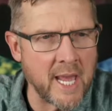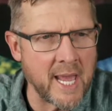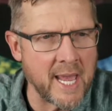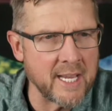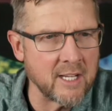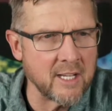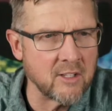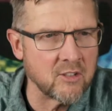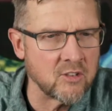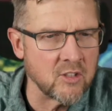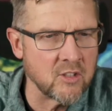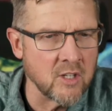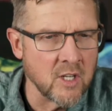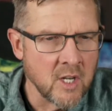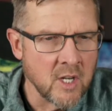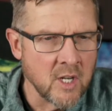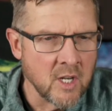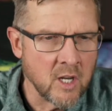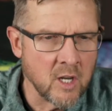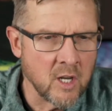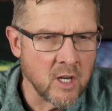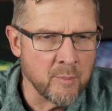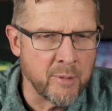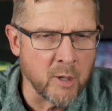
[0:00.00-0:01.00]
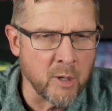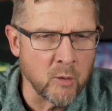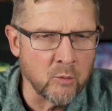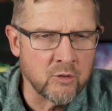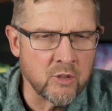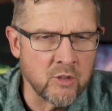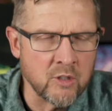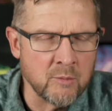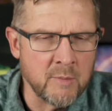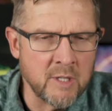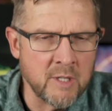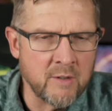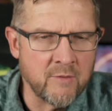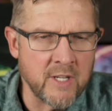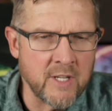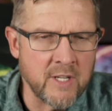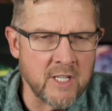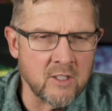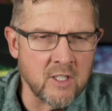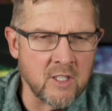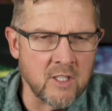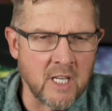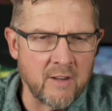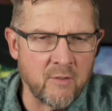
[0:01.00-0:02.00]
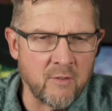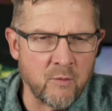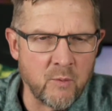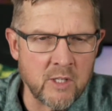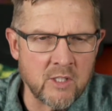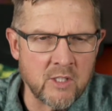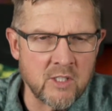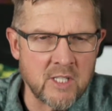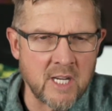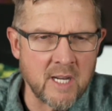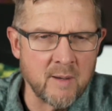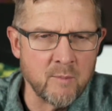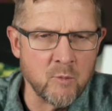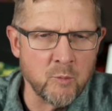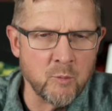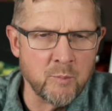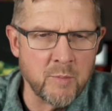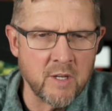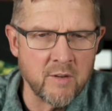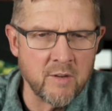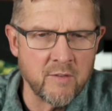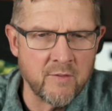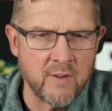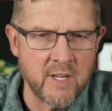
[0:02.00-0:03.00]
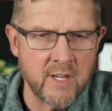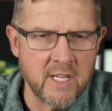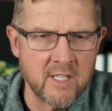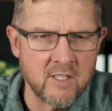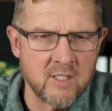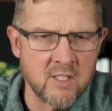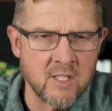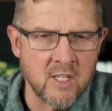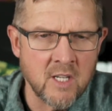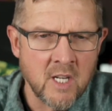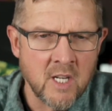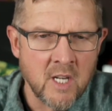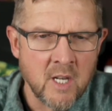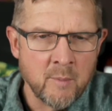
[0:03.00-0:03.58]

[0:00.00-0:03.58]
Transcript: ex-Bolton midfielder, left West Ham, would be a fit.